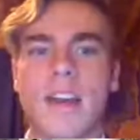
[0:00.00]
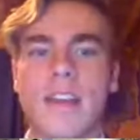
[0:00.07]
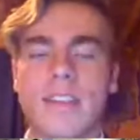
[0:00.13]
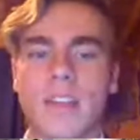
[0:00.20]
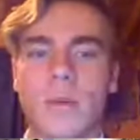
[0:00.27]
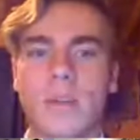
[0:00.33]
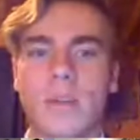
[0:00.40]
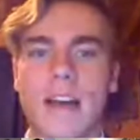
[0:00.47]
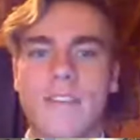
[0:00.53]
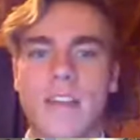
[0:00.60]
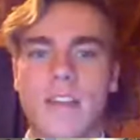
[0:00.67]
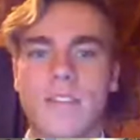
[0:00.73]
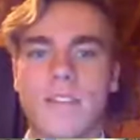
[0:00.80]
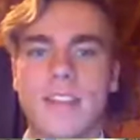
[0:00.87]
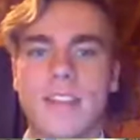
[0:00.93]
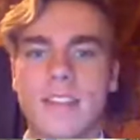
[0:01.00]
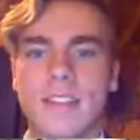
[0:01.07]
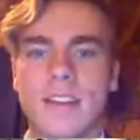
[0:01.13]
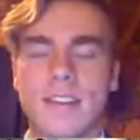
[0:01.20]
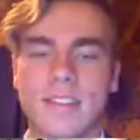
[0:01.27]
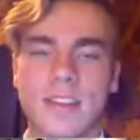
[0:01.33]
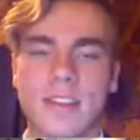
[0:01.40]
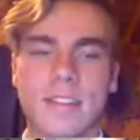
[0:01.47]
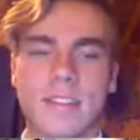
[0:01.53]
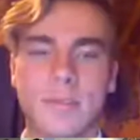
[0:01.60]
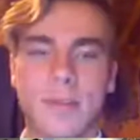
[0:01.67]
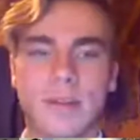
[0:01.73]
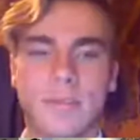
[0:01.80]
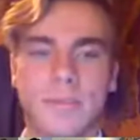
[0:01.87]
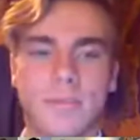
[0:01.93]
that will have everything that is talked about.